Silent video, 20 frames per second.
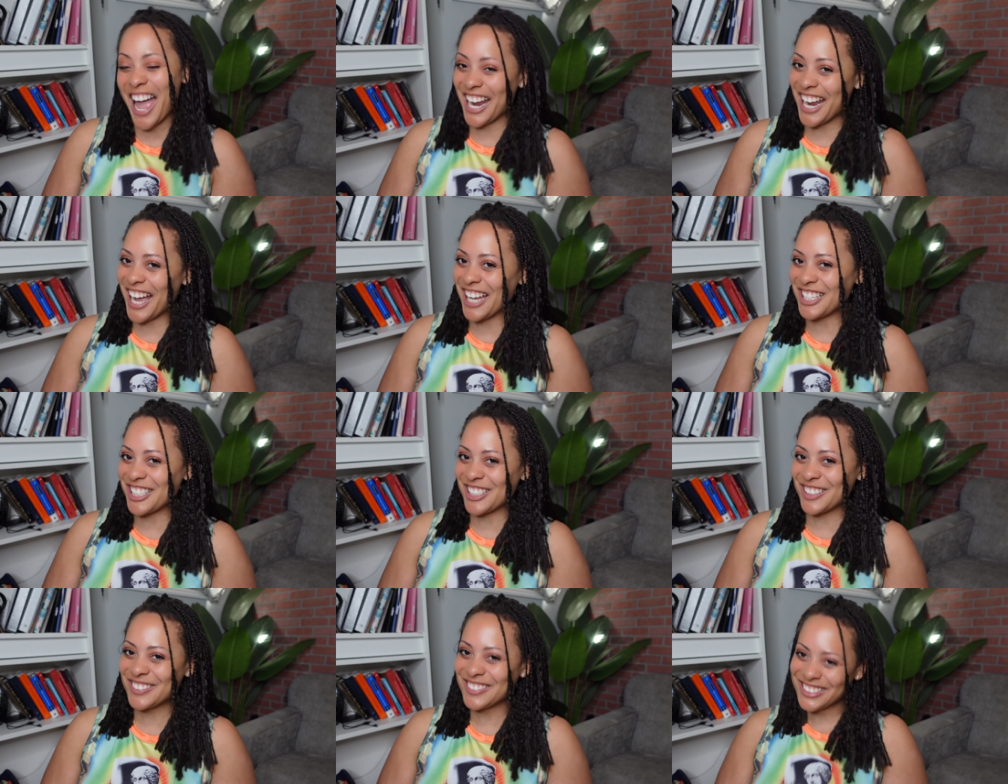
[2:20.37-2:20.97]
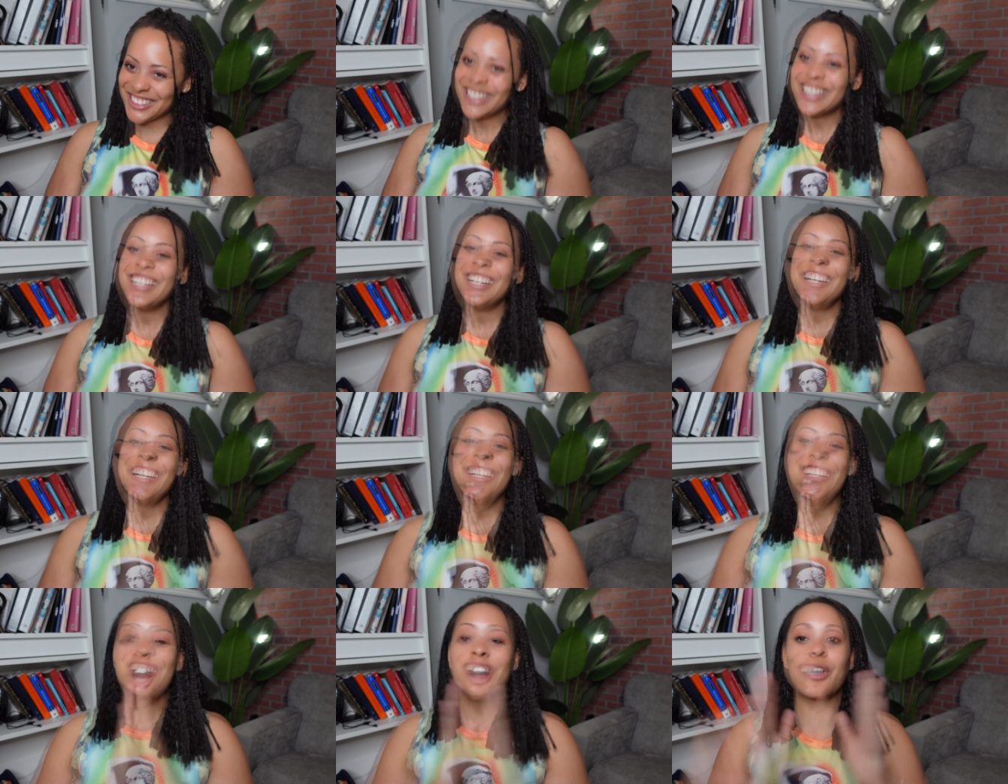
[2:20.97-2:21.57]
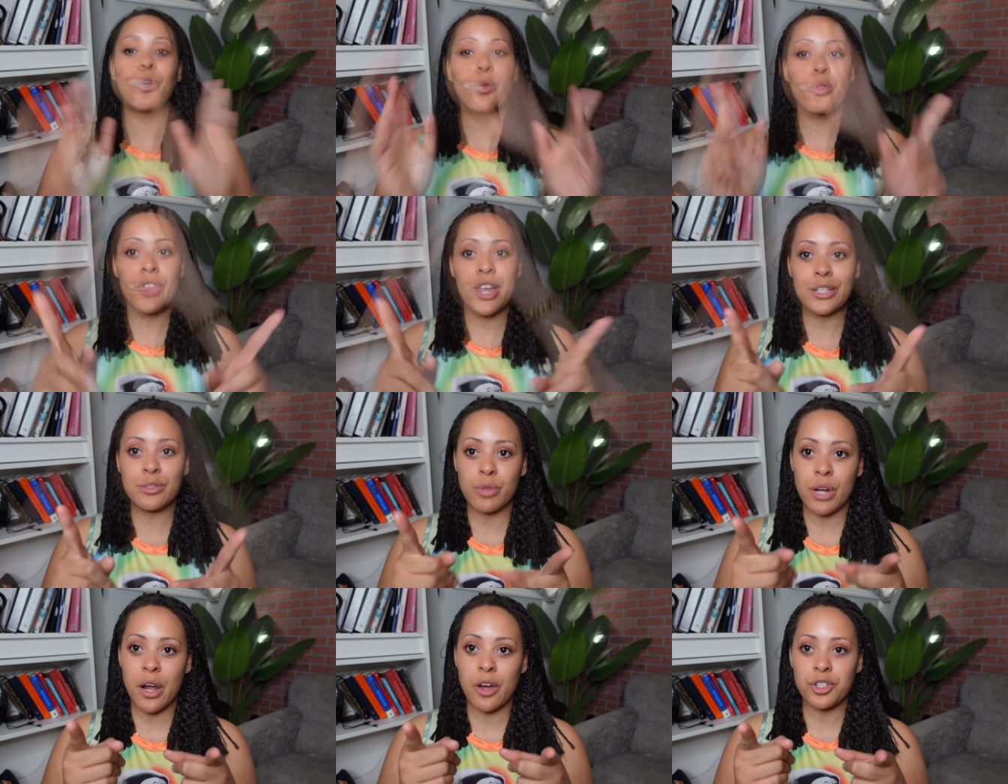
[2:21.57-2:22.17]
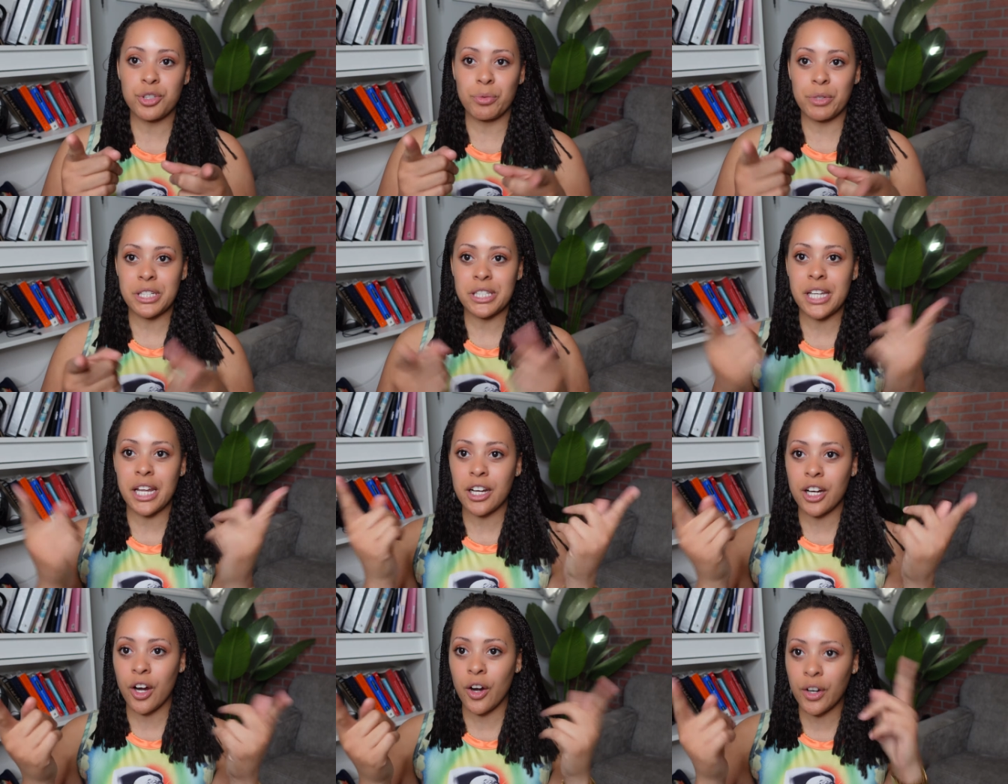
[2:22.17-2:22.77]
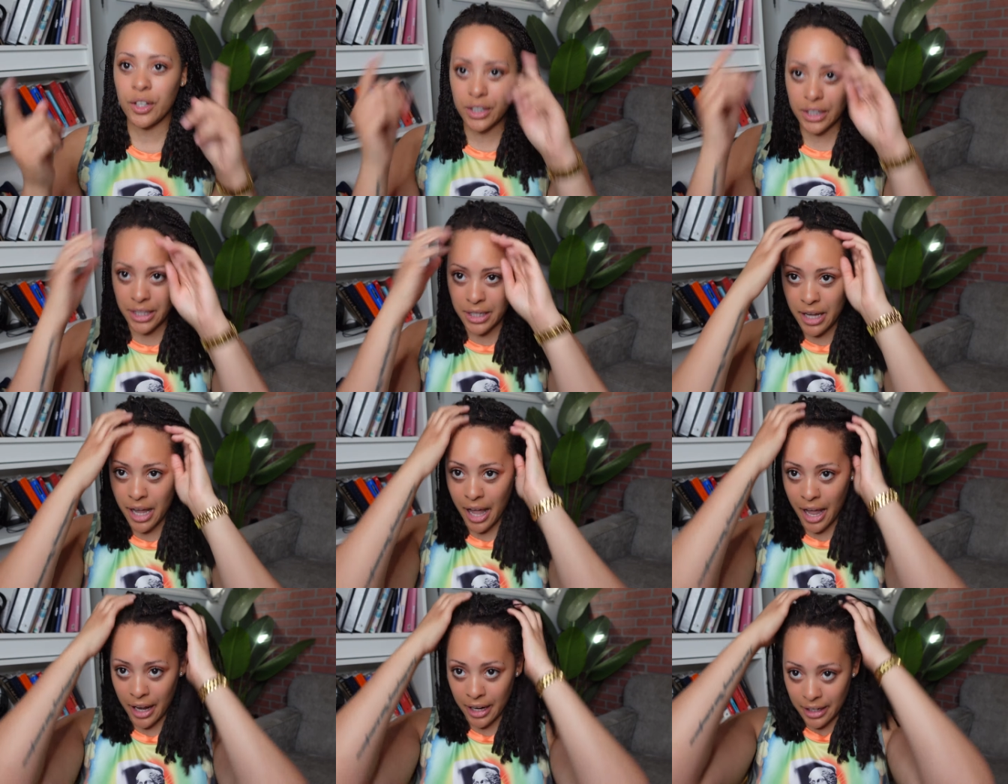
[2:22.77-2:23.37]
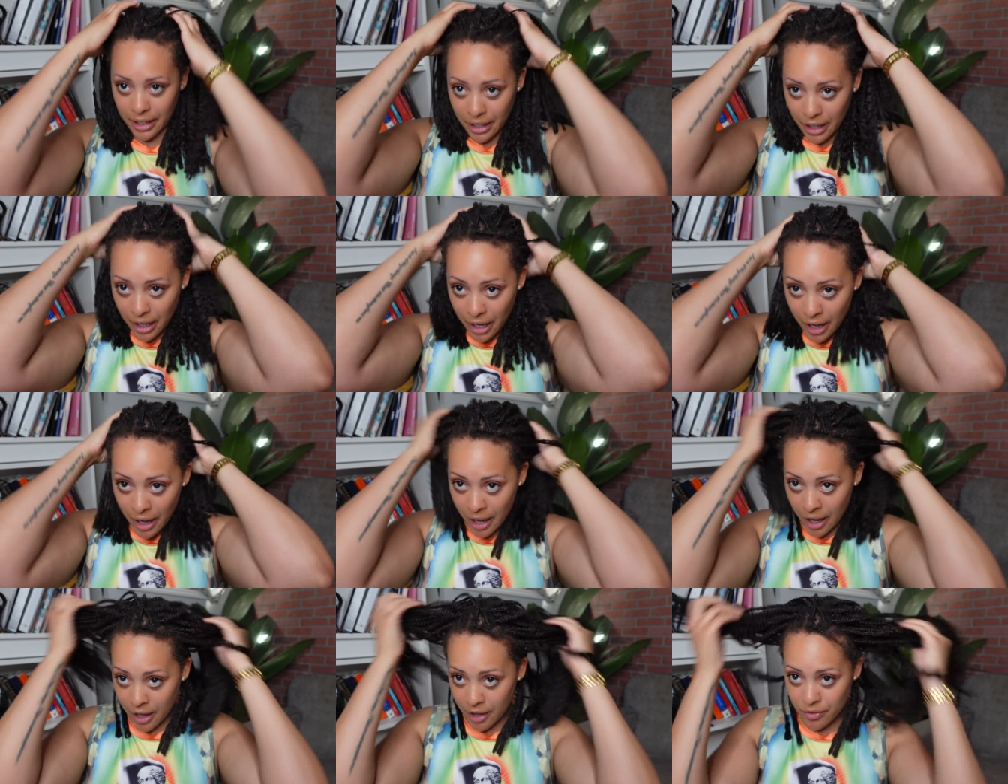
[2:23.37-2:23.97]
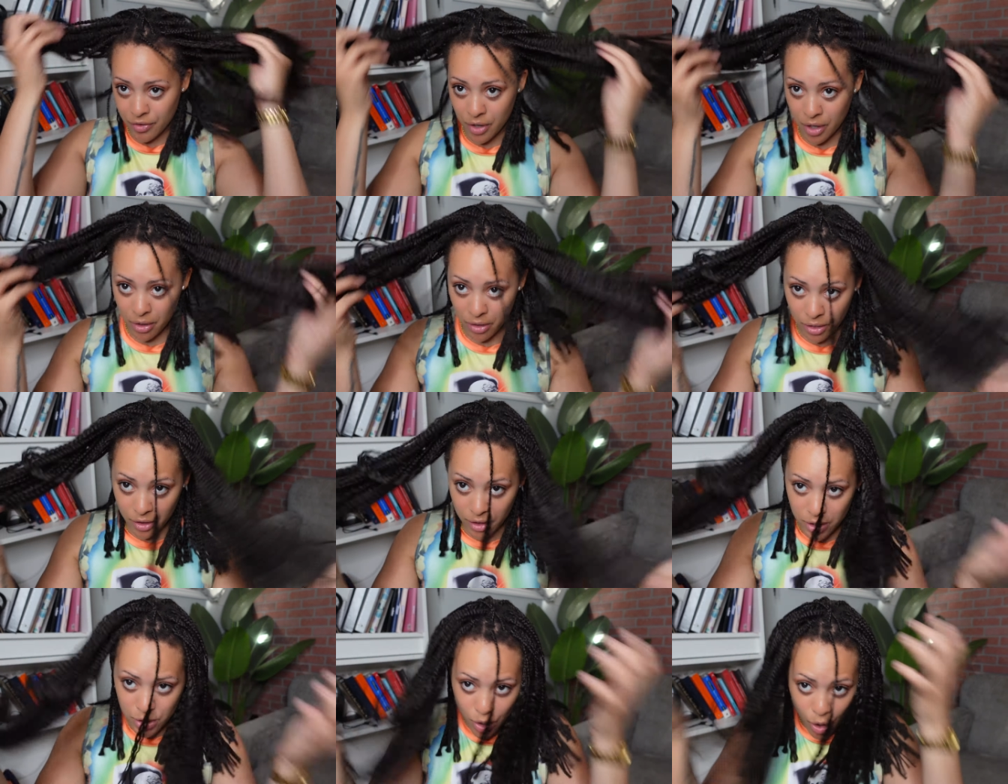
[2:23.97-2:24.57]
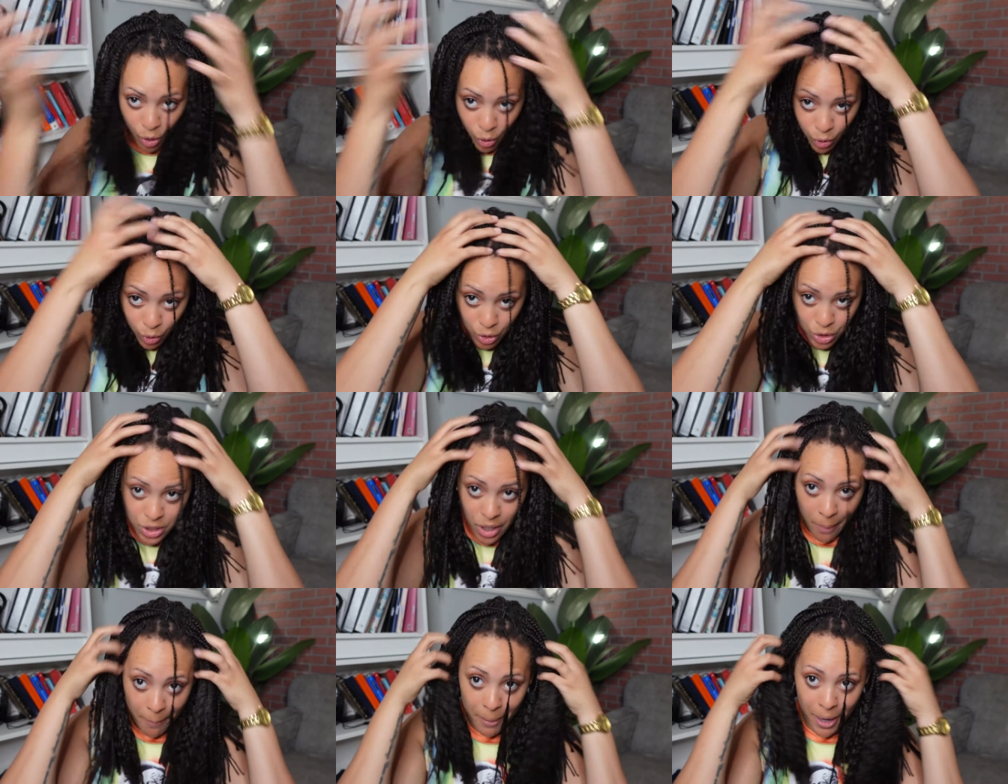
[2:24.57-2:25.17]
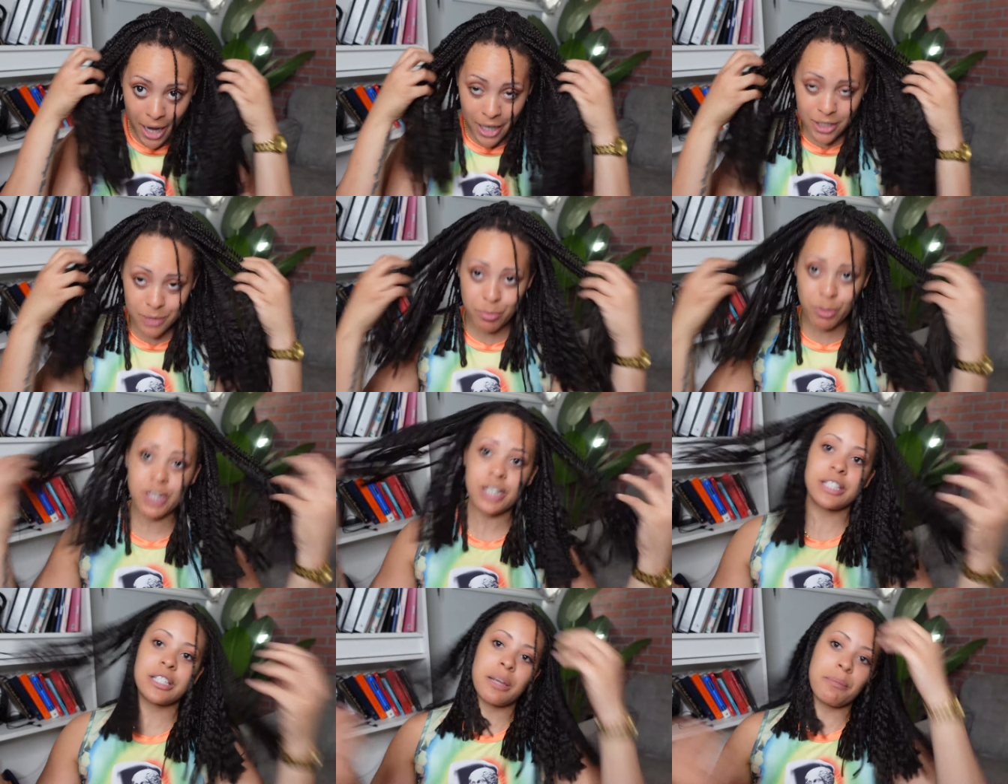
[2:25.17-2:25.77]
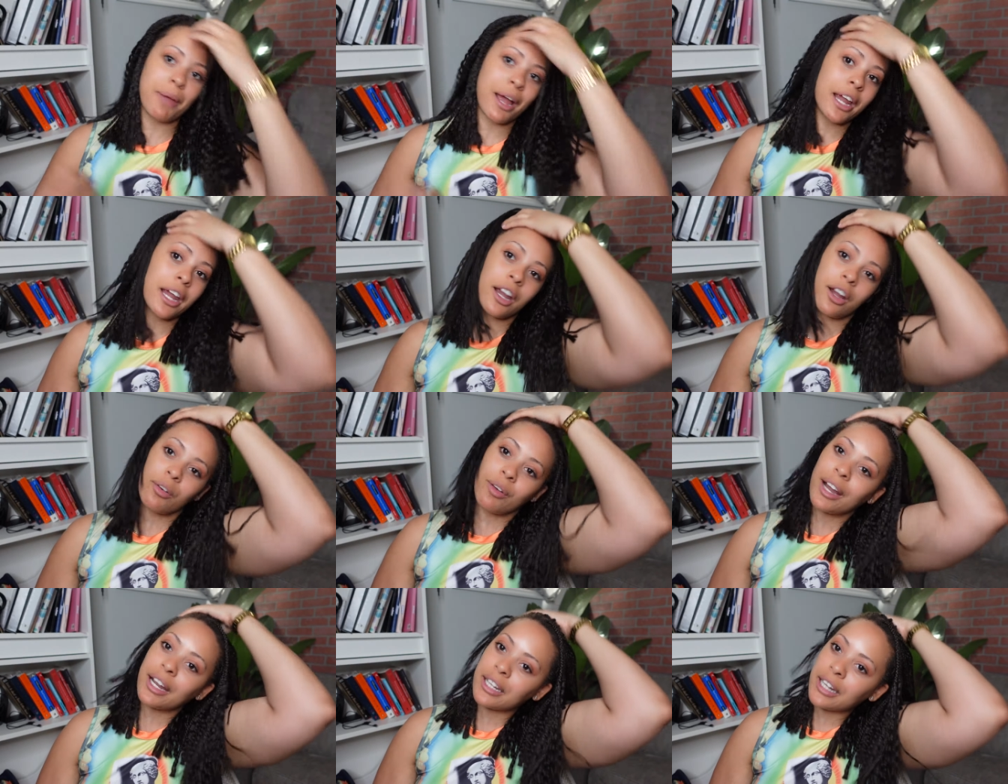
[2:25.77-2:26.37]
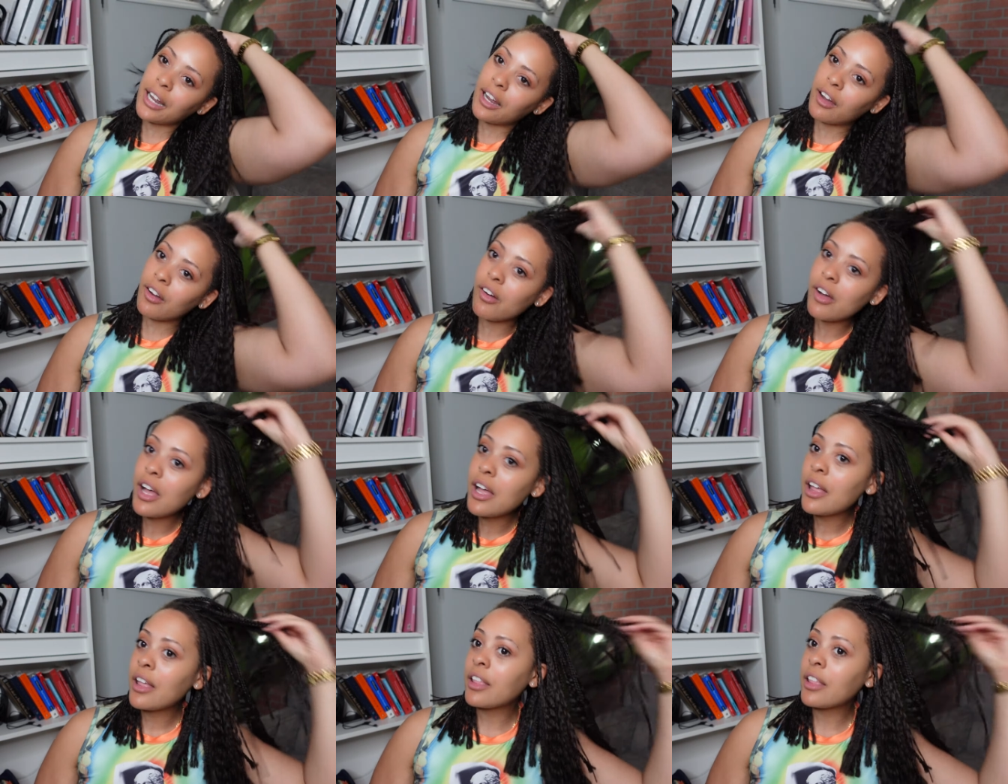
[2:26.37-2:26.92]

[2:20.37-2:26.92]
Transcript: I got you. Oh, that's what I also want to say. Currently, I have these old box braids in my hair right now.